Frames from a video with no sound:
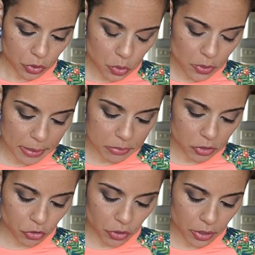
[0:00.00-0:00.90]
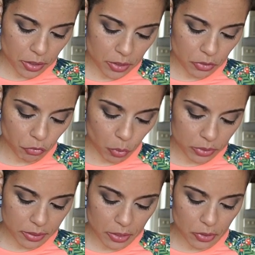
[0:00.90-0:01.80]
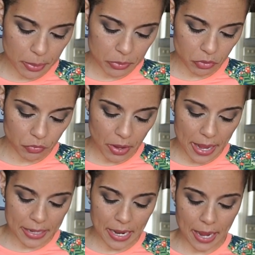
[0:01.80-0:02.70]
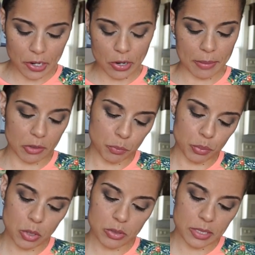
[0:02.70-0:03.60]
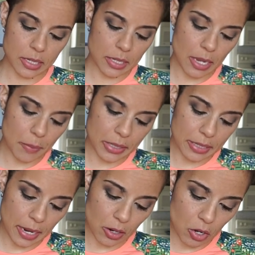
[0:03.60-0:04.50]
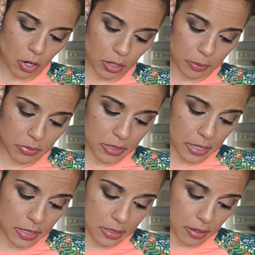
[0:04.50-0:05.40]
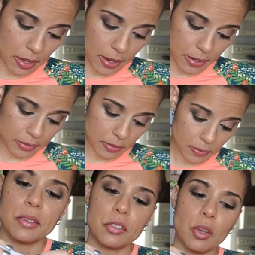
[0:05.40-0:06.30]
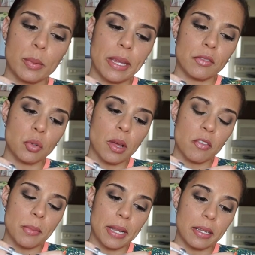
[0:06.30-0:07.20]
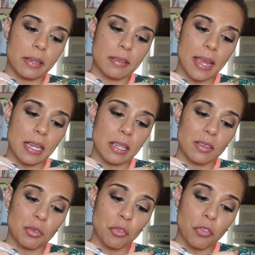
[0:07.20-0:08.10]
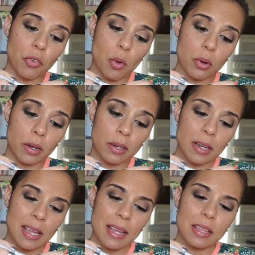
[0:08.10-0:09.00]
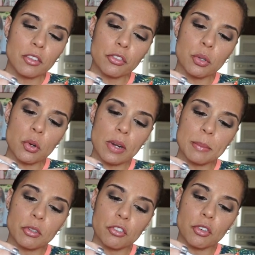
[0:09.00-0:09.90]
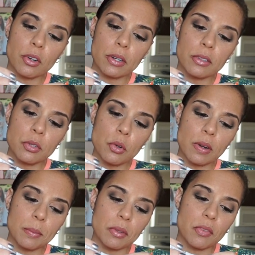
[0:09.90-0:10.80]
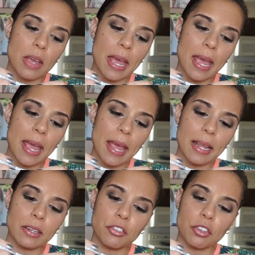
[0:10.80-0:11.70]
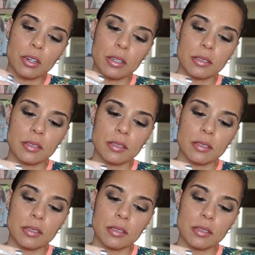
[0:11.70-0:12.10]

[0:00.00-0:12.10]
Two grams of sugar, fourteen grams of fat, nine grams of protein. How many net carbs is that? So we had twelve, mine is eight, is four, and there's two grams of sugar and two grams of added sugar.